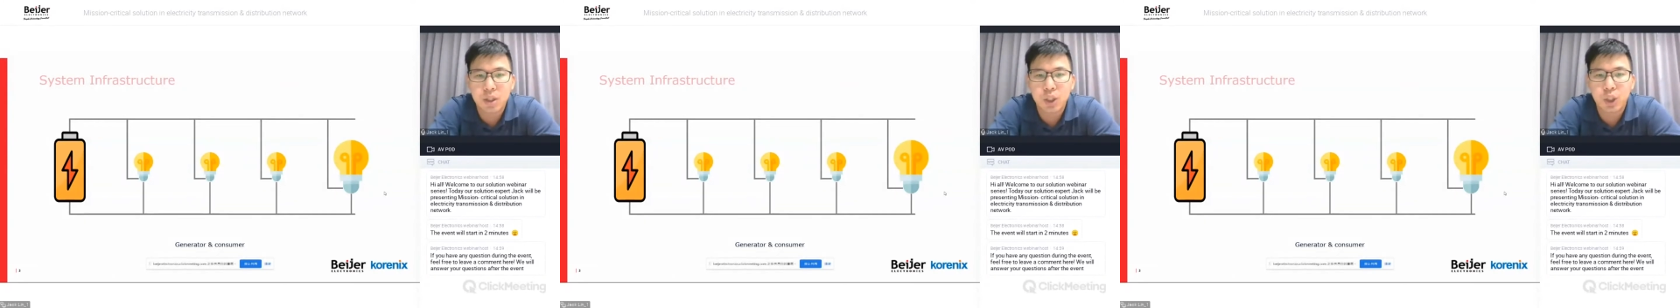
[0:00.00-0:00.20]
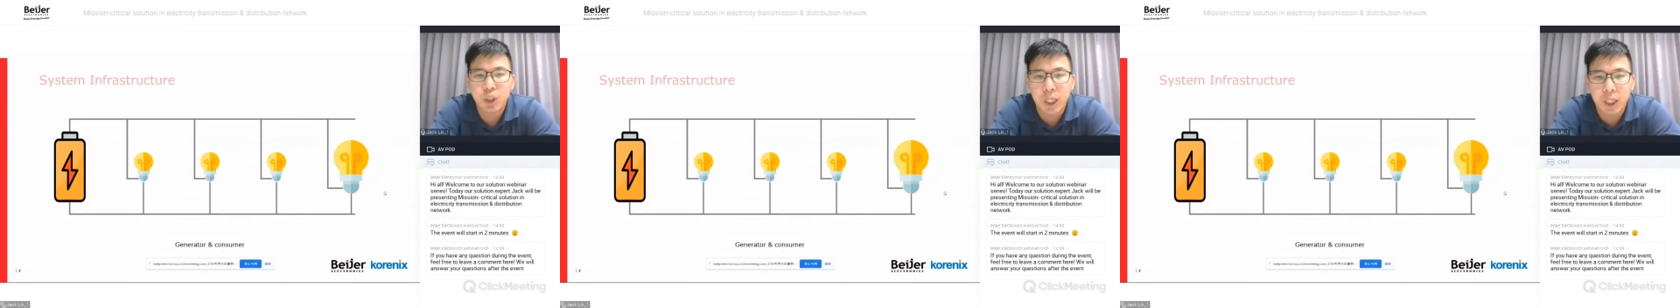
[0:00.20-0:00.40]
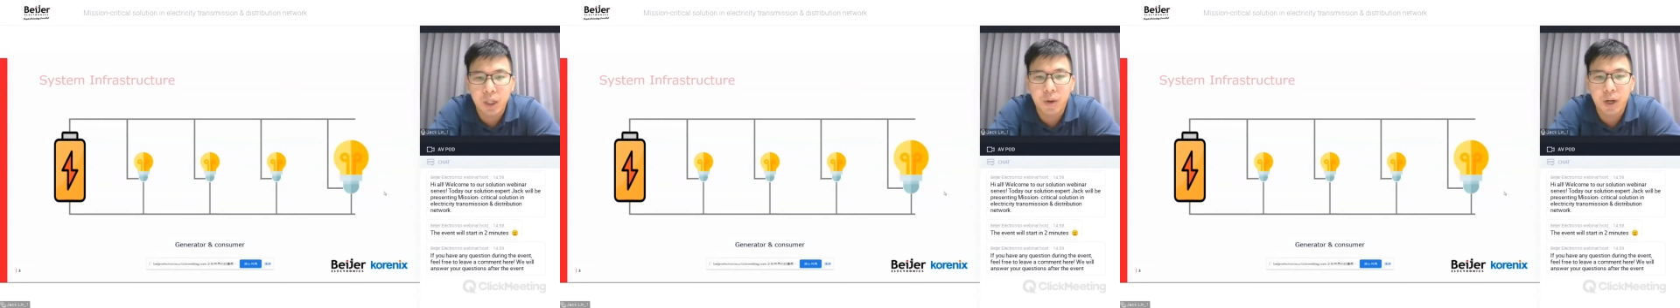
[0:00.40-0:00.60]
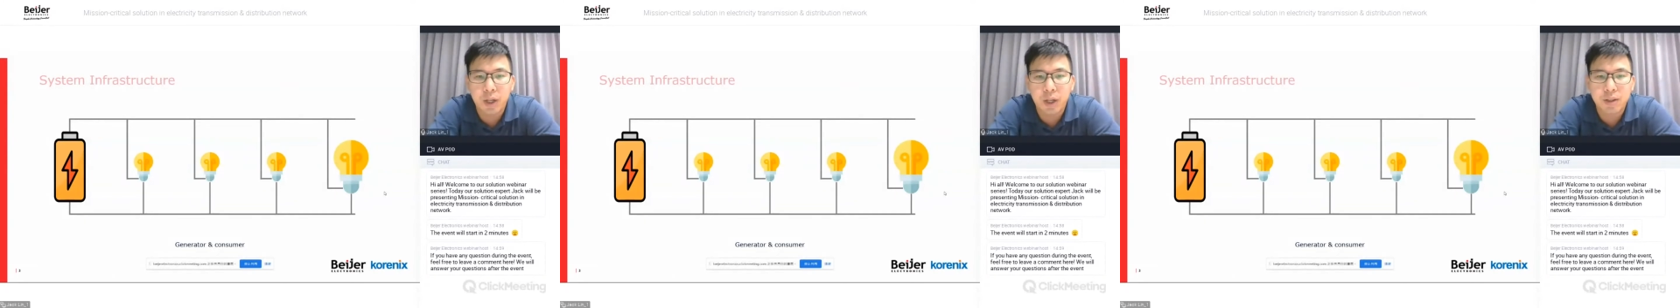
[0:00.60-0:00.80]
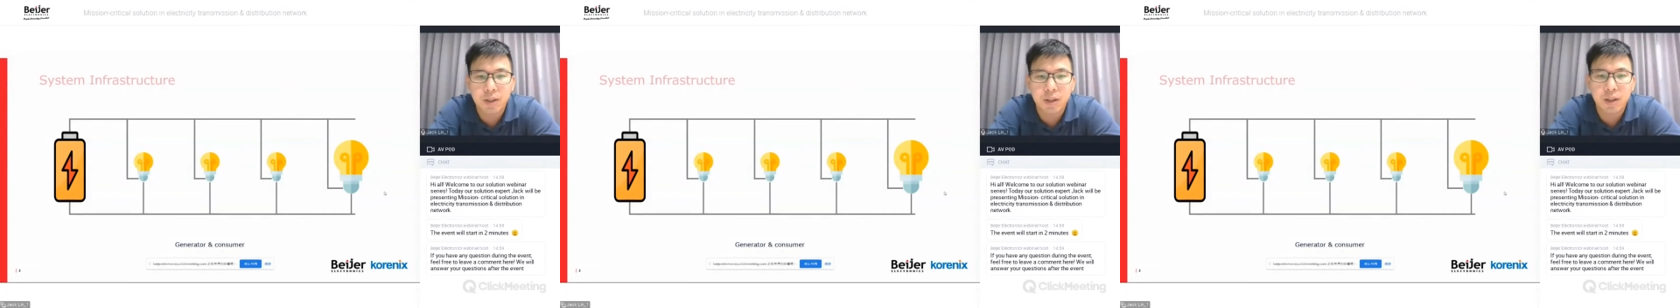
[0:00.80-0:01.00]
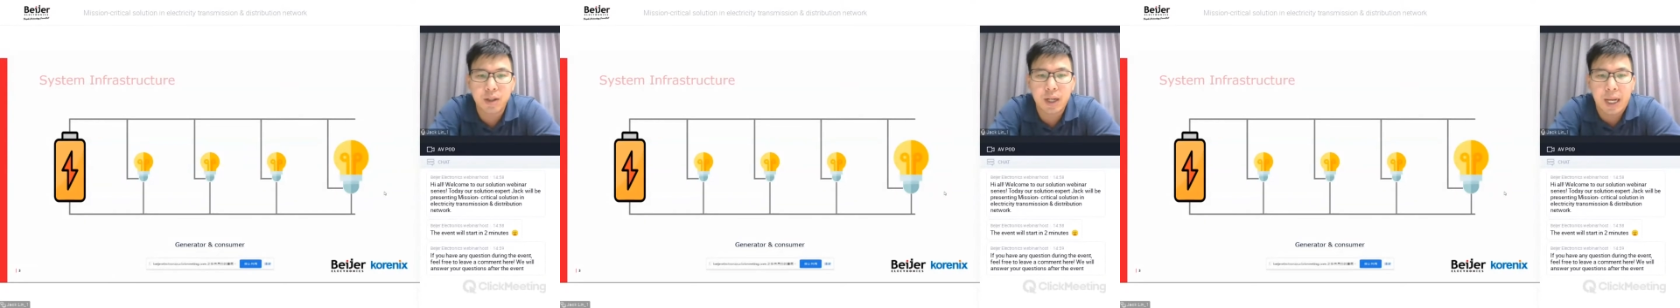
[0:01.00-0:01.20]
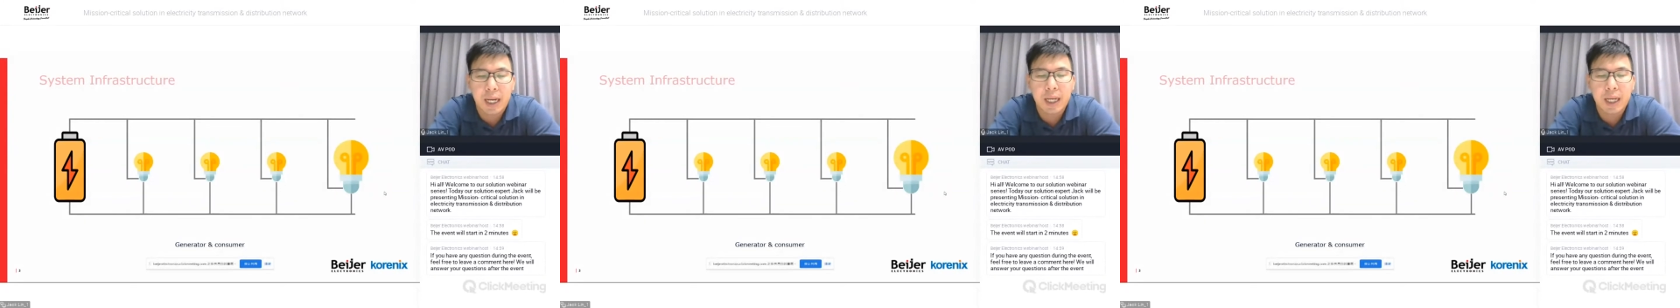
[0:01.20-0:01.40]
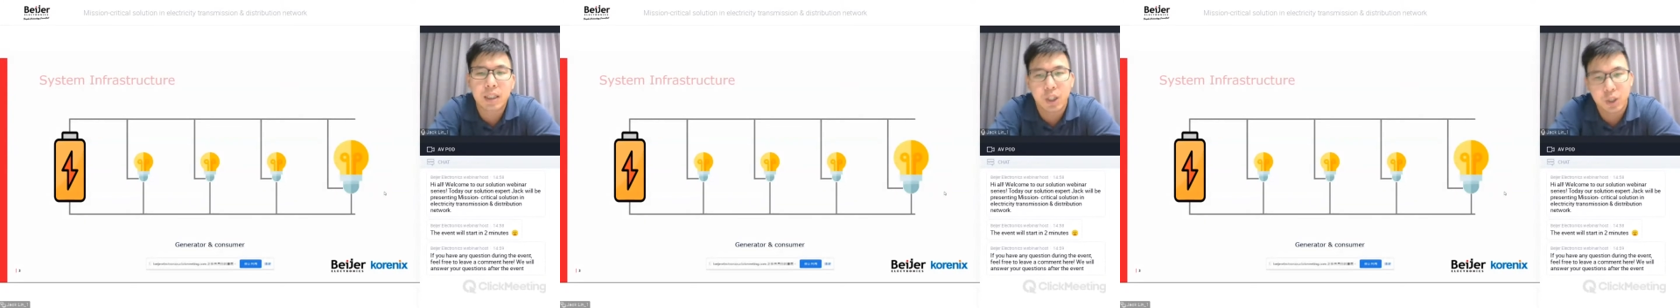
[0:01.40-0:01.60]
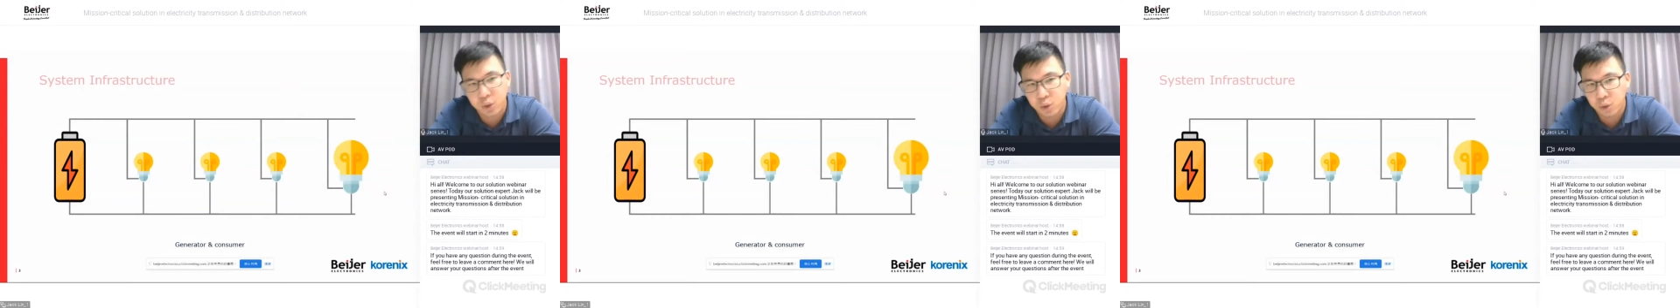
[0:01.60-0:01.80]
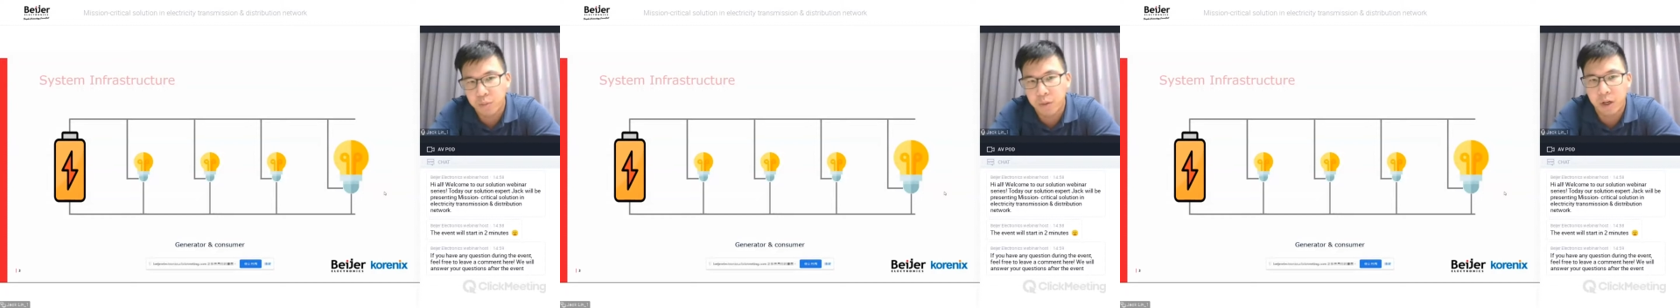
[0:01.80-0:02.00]
generator and
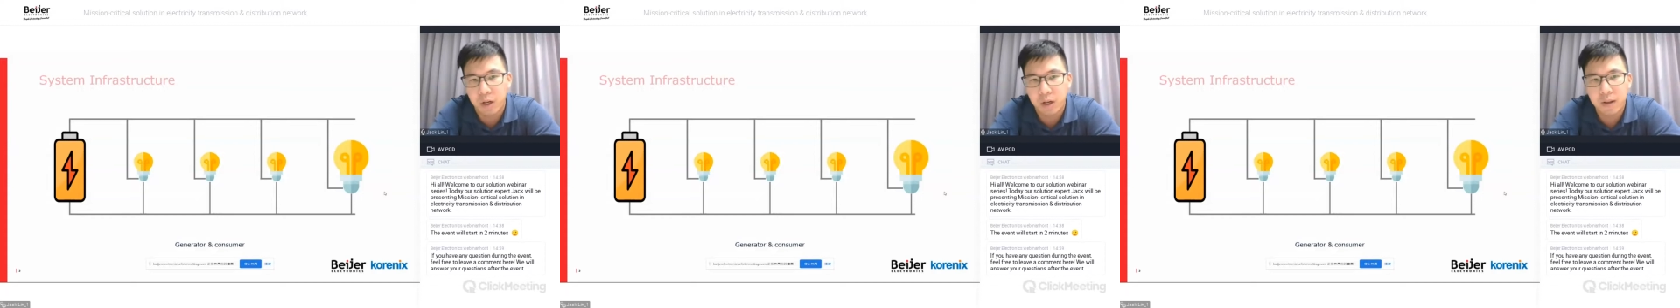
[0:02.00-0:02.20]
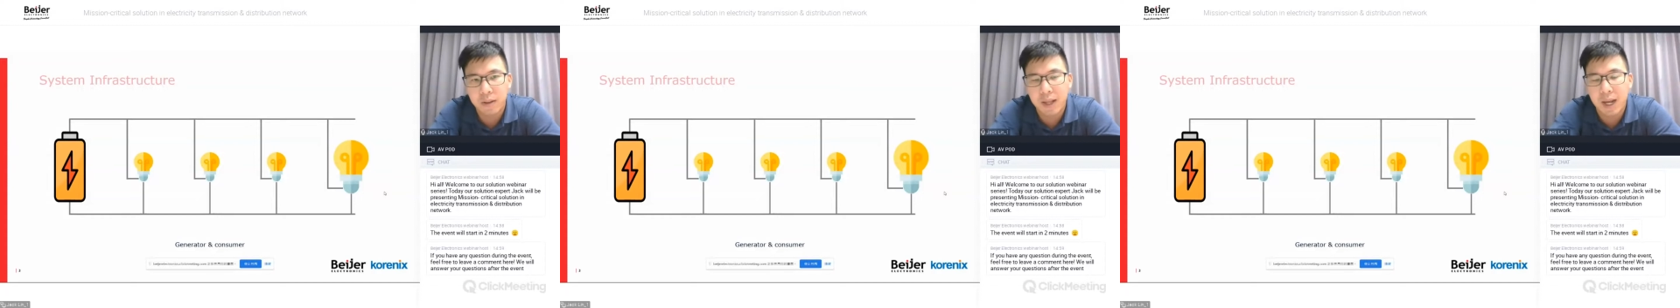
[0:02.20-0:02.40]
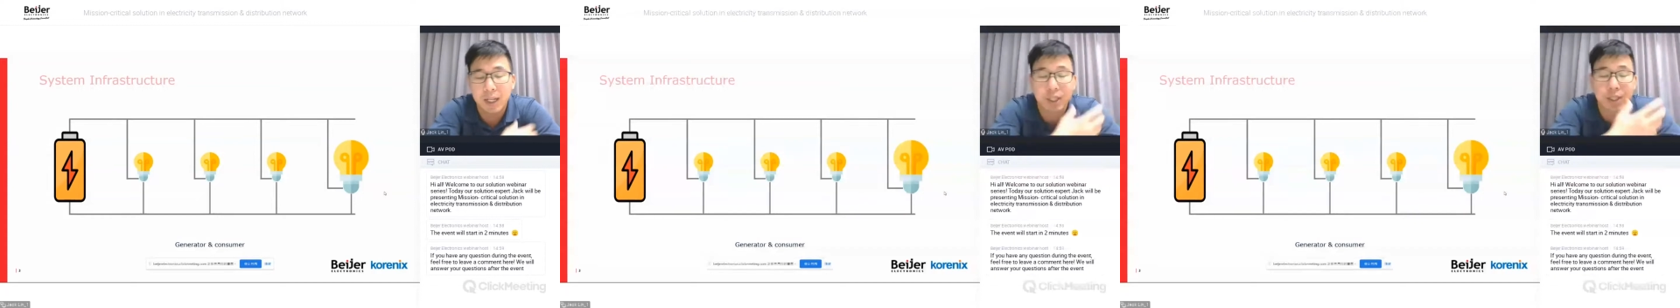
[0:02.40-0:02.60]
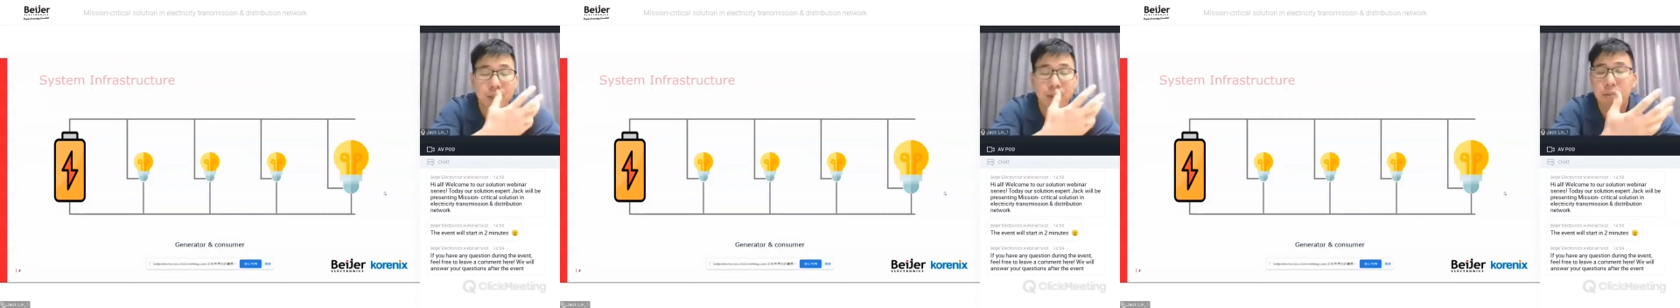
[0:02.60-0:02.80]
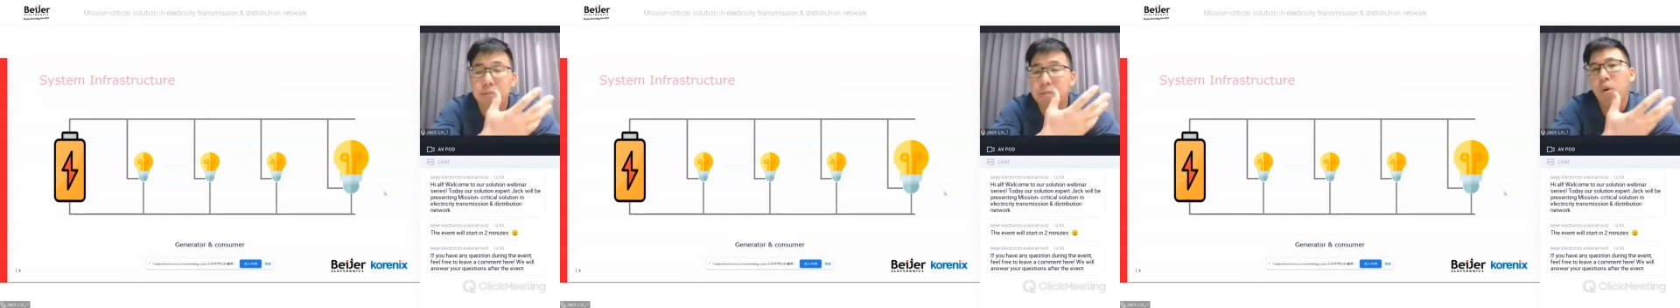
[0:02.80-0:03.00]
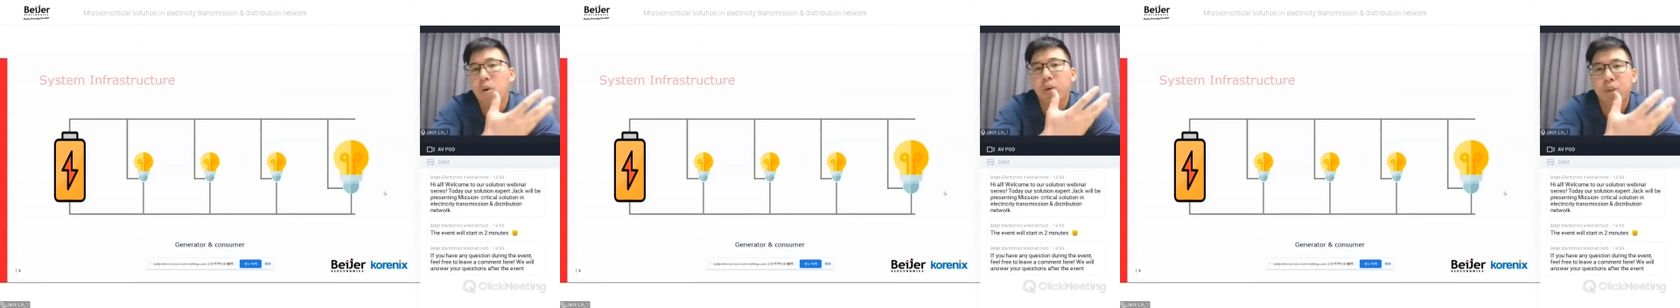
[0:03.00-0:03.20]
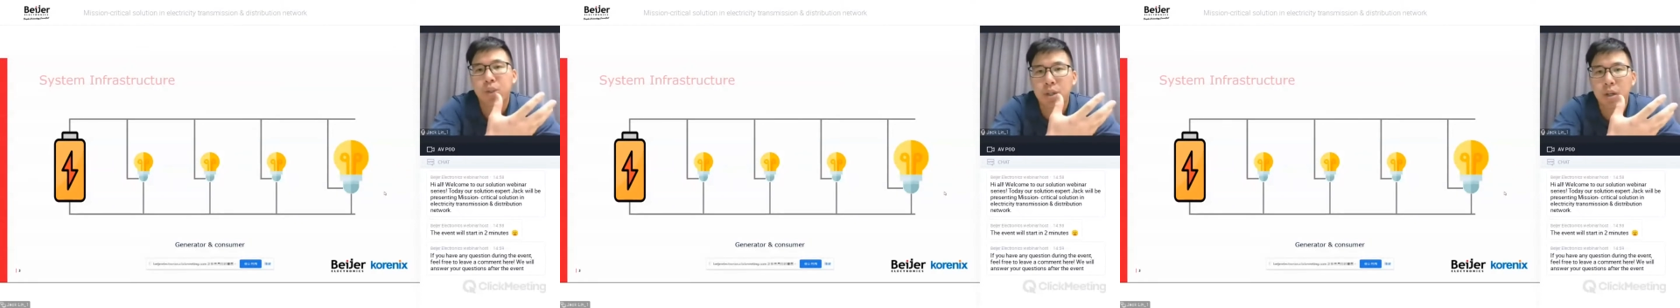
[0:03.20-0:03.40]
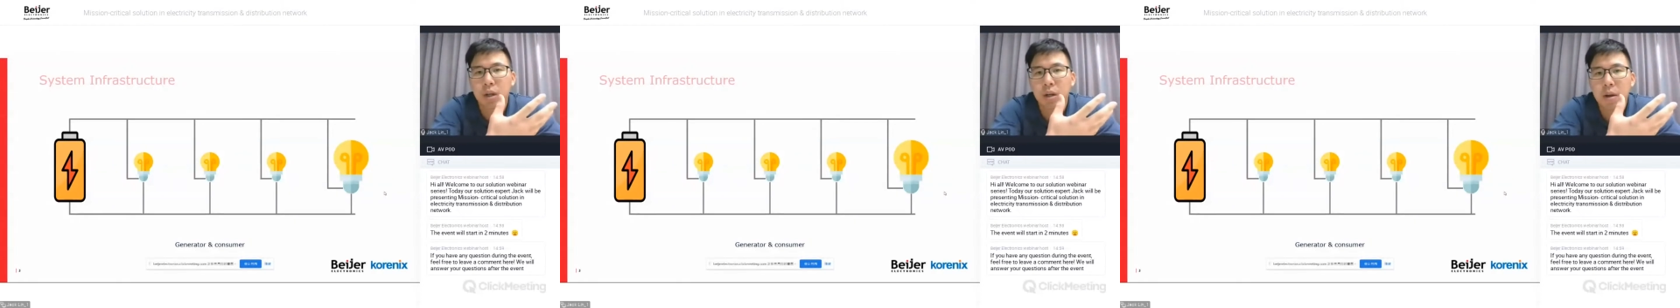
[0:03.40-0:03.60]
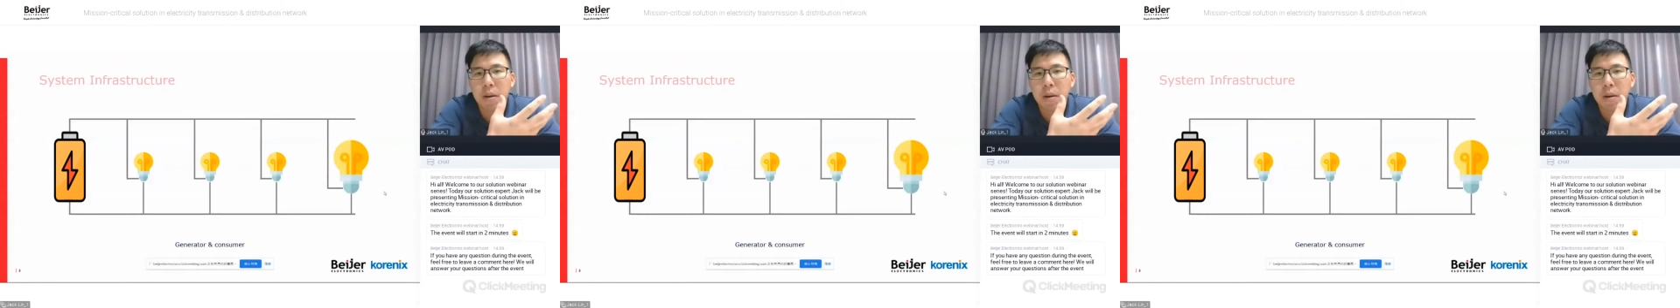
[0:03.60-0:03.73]
consumer. That is the most